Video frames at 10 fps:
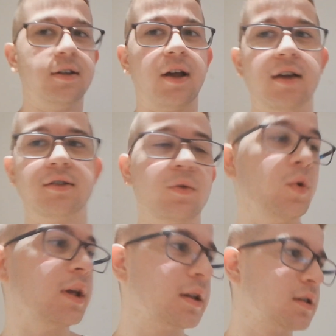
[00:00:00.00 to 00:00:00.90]
and as
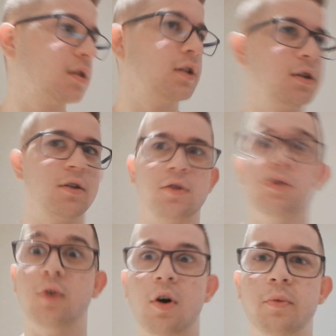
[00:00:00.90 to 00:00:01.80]
we can see,
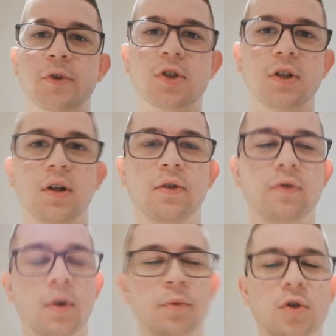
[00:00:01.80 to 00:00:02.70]
you obviously
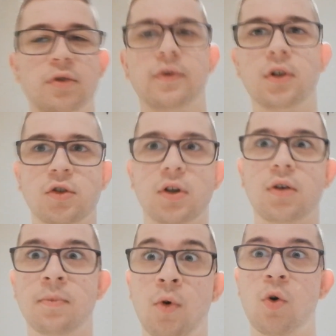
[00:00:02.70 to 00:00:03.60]
love unboxing videos
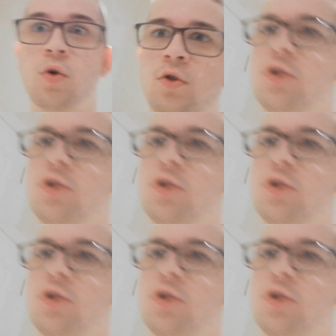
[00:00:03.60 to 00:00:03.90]
more,